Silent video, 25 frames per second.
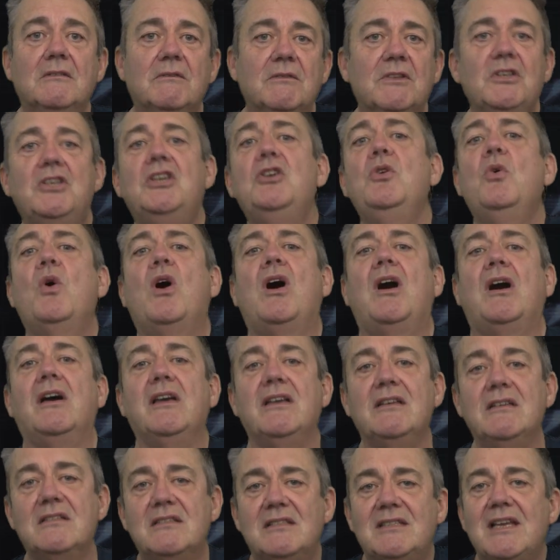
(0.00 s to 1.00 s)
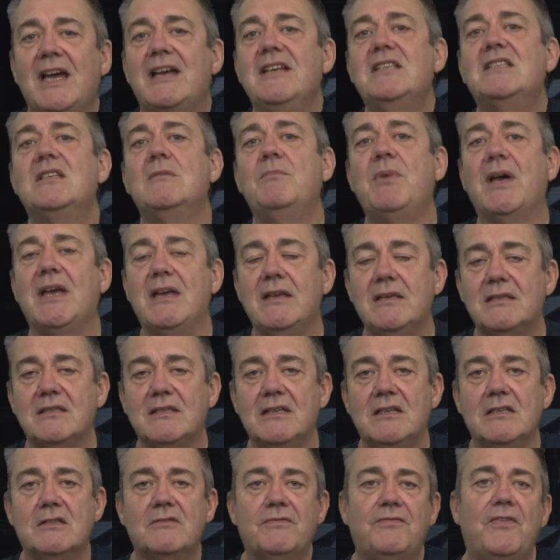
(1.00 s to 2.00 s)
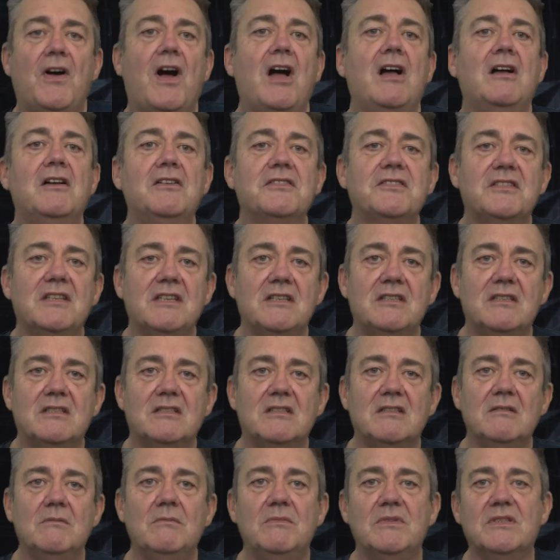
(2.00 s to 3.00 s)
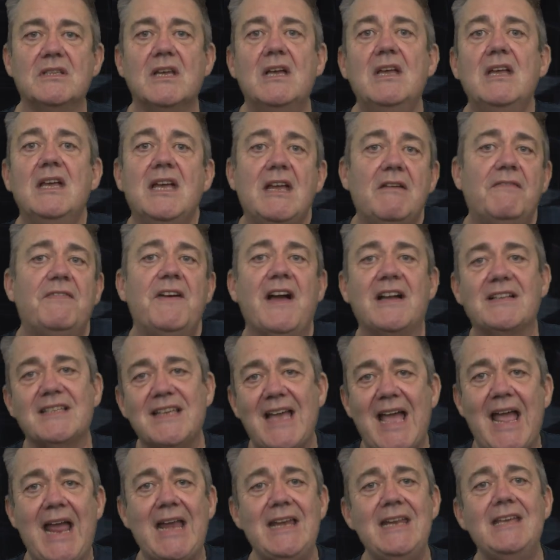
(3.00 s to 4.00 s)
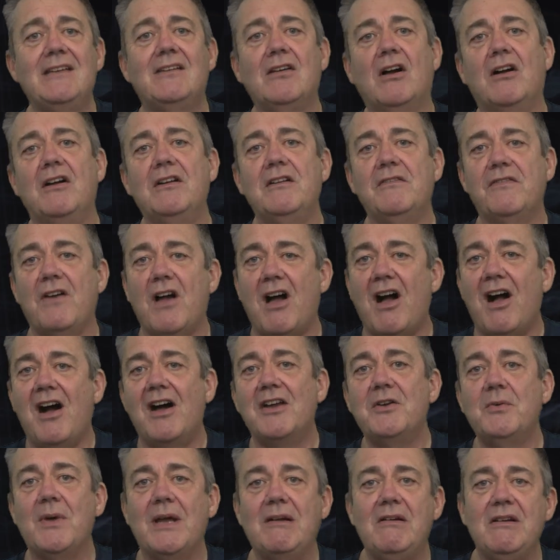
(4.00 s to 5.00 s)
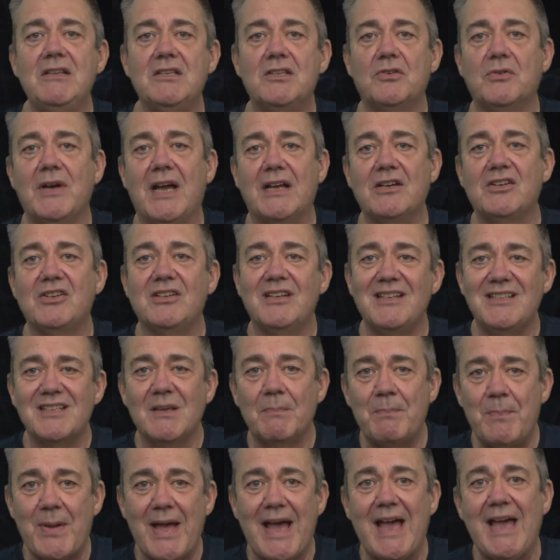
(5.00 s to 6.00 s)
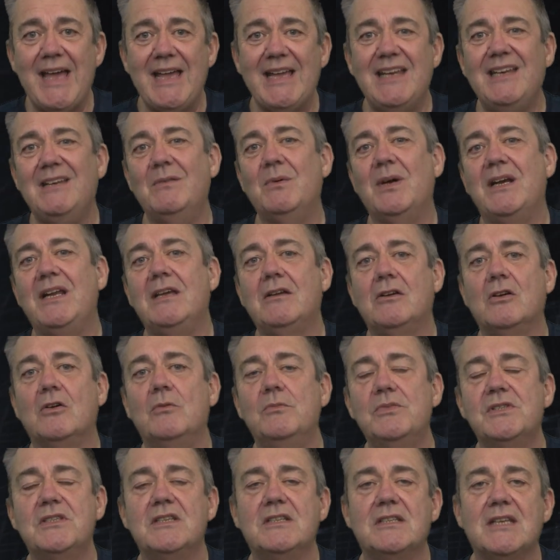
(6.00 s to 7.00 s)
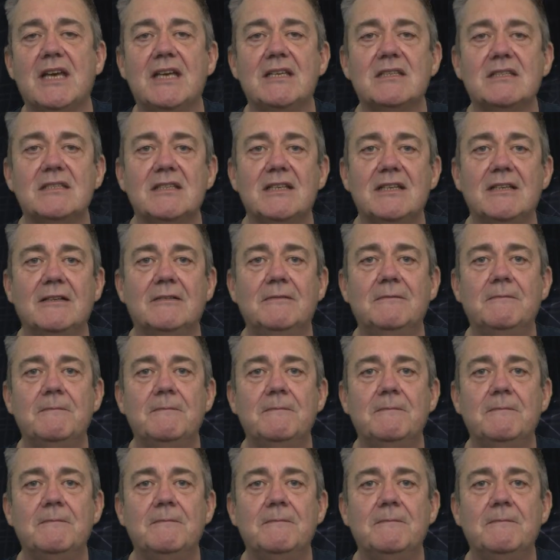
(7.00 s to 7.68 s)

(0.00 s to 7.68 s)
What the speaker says: UIs, databases, file systems, in fact, any kind of hardware interaction is a pain when it comes to testing.